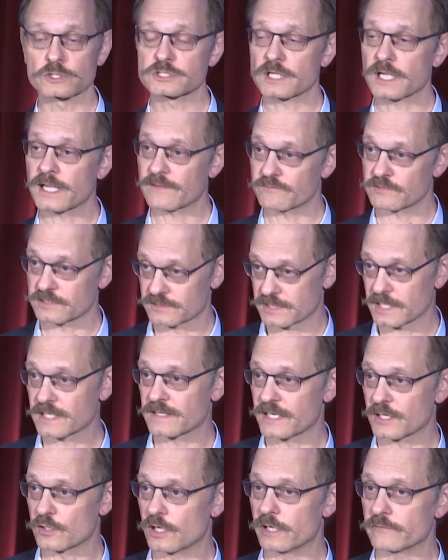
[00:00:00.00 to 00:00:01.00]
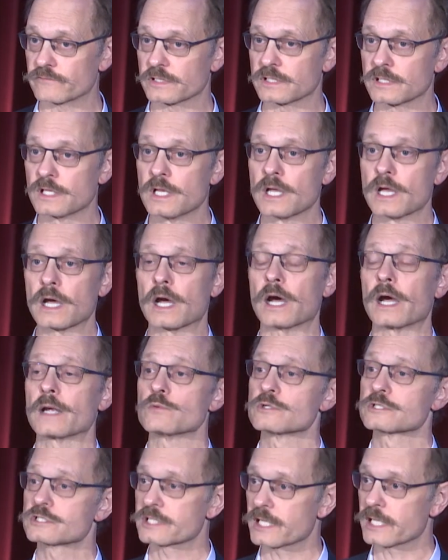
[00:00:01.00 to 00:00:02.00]
which I haven't said that often,
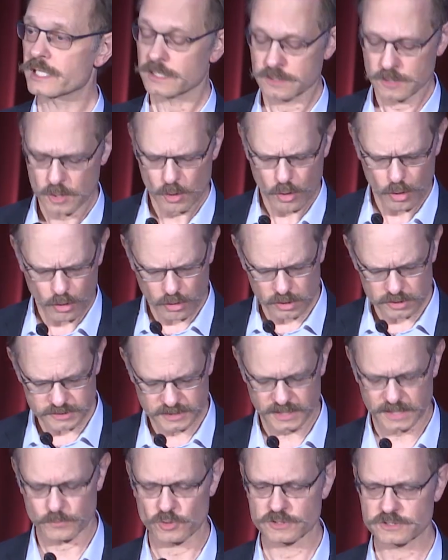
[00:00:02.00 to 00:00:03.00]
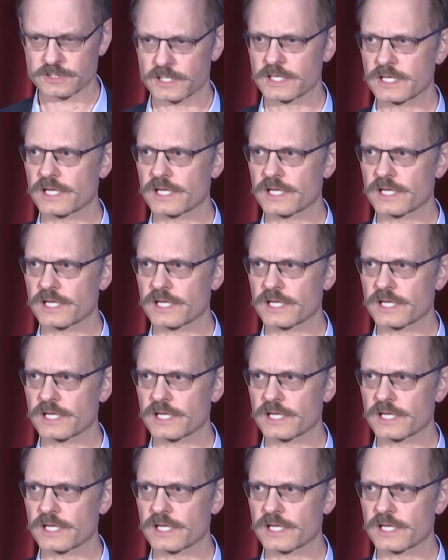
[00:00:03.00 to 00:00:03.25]
I would say Alzheimer's.